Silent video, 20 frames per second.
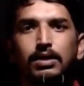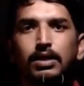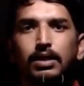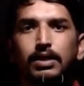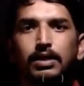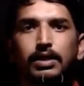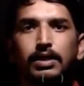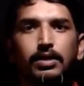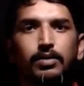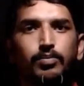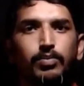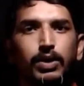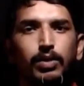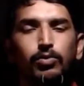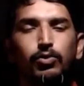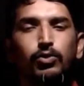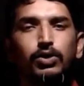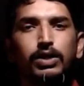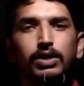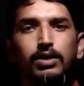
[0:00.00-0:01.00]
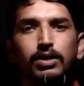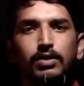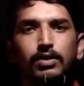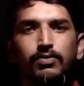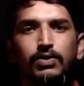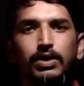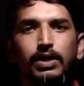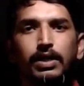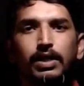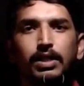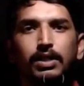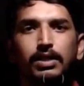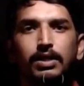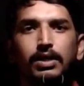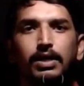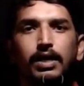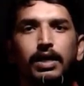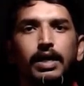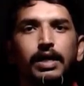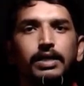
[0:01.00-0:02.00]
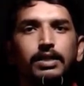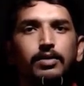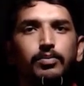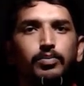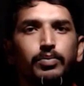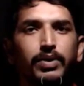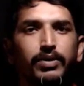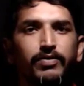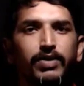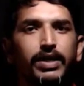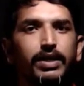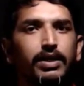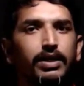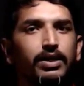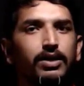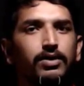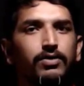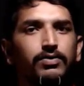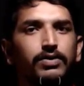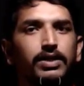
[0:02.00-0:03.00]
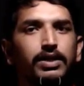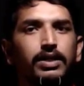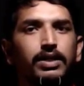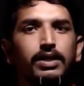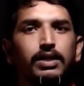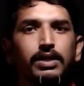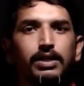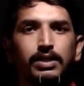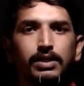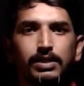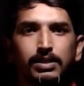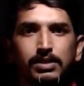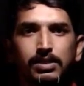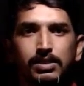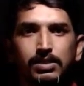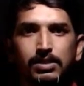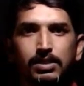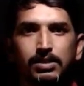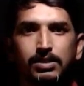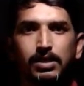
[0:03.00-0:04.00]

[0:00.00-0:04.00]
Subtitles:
then promoting of the health, and the preventing of the diseases.